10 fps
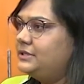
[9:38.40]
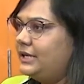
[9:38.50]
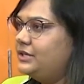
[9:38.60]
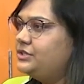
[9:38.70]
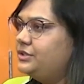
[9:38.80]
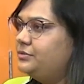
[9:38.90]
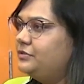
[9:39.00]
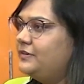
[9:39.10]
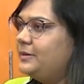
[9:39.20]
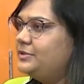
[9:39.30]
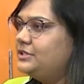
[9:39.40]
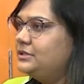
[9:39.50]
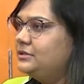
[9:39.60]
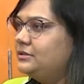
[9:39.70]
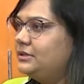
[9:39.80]
second schedule of IPC,
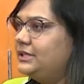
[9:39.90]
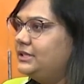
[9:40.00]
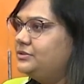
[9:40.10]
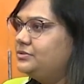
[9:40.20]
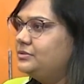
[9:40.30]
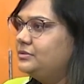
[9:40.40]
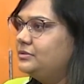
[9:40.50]
I think so.